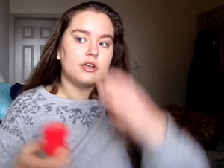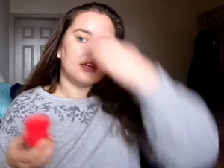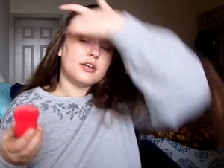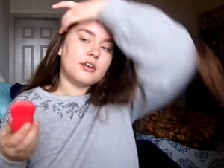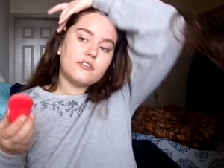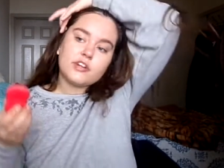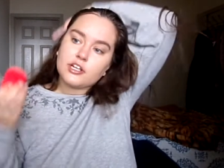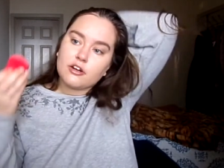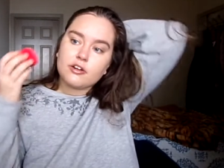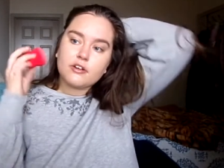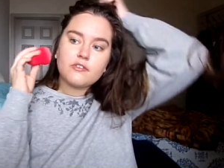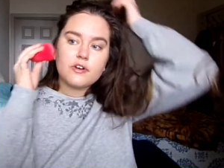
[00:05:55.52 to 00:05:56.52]
And if you're
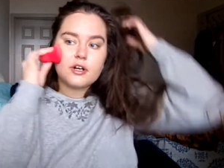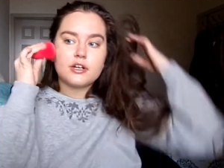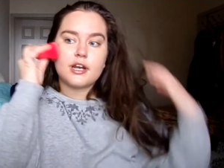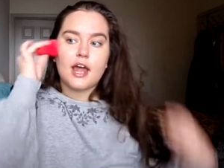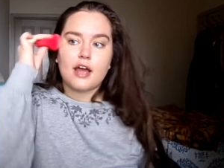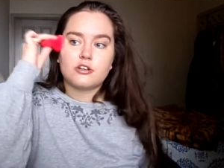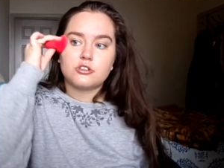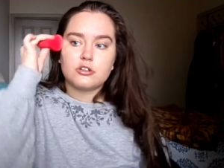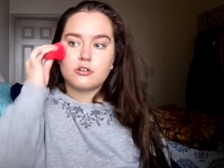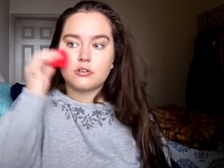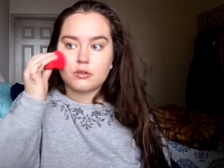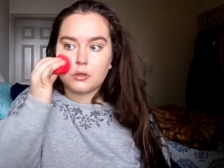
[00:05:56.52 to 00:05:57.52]
going for a
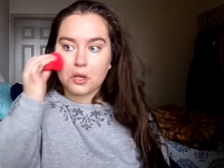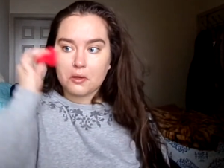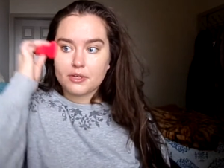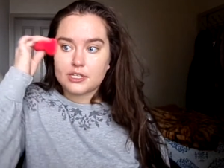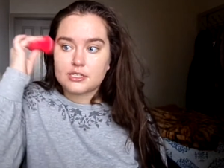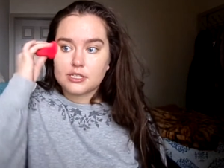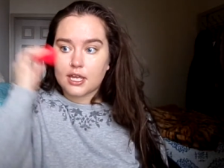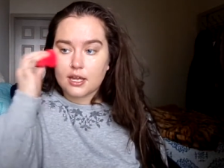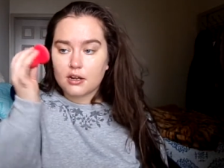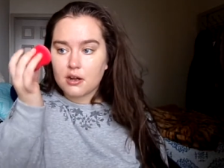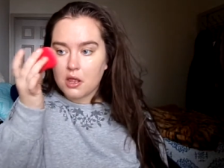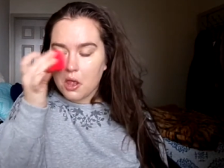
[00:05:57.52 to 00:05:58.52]
natural glowy skin,
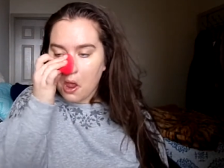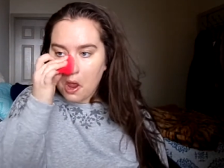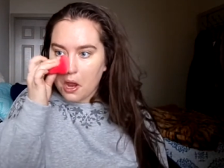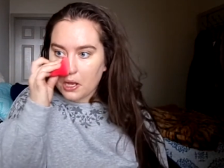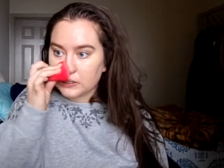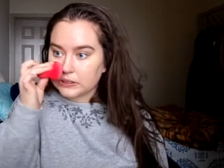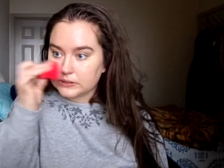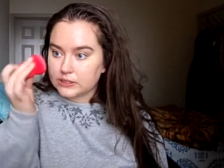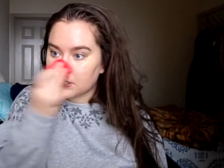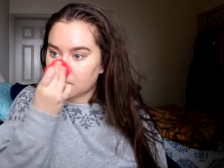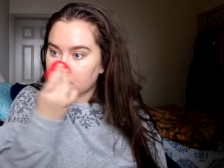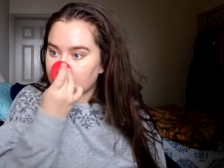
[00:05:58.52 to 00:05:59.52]

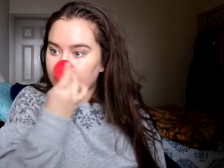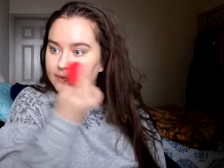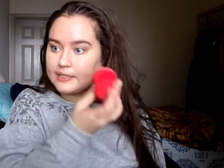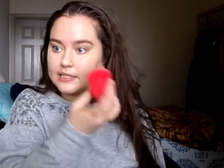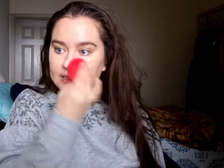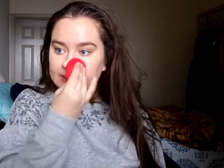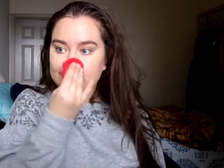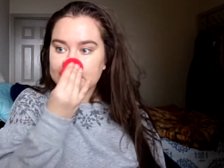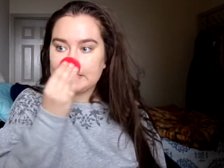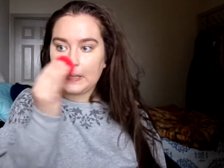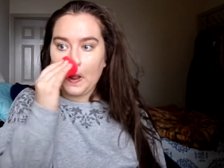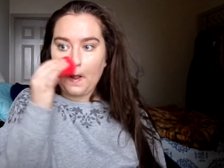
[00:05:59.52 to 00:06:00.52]
using
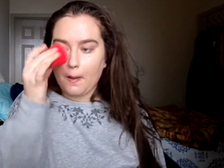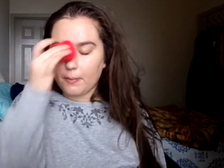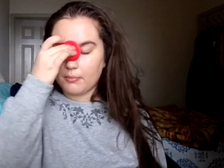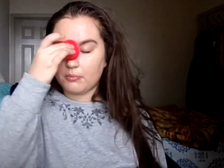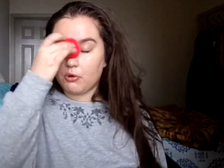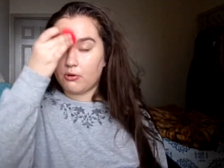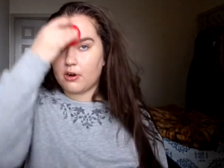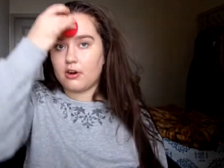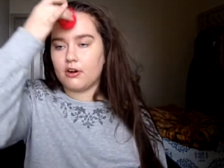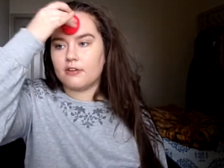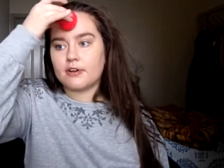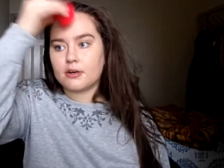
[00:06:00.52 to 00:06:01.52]
creams more
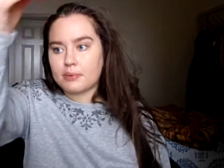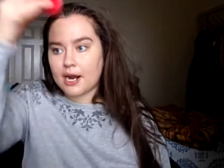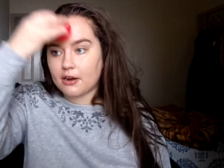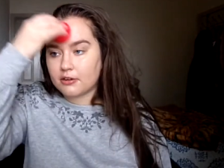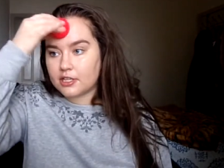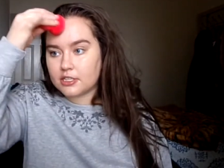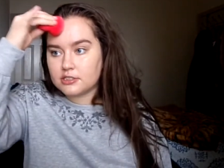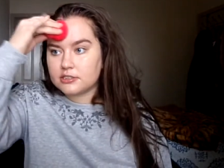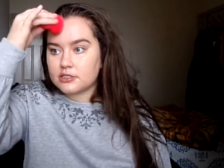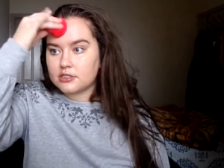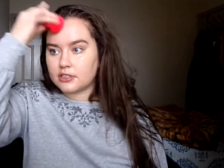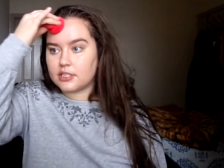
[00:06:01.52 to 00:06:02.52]
over powders,
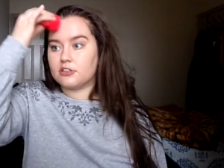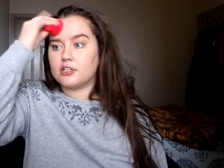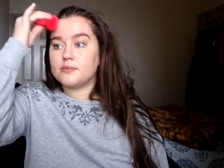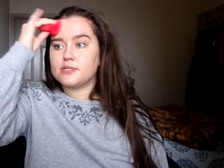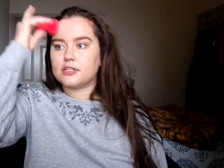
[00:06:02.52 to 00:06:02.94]
like creams and